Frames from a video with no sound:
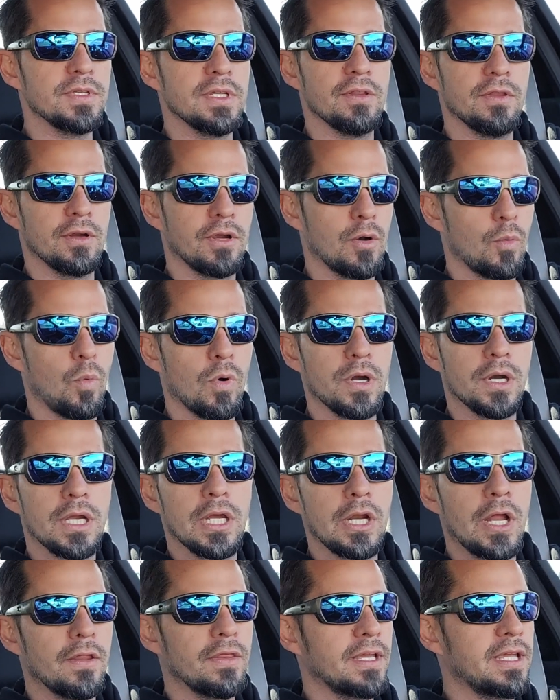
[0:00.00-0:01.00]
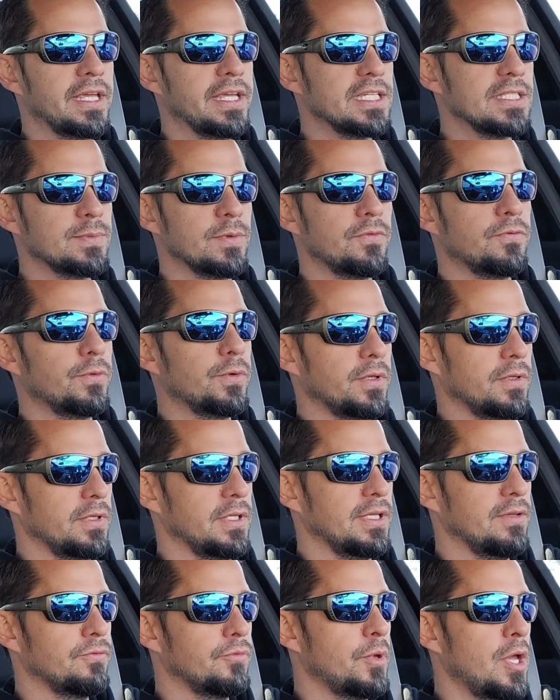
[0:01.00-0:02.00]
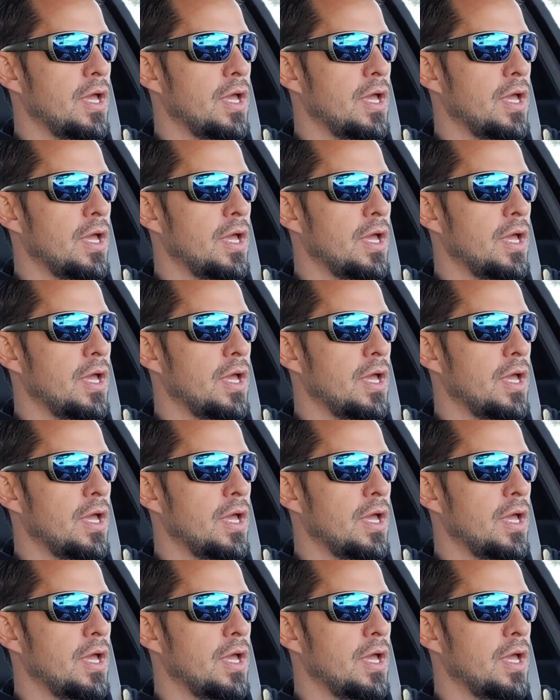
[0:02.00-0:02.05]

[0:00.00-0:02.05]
They're going to work out all the kinks before you leave.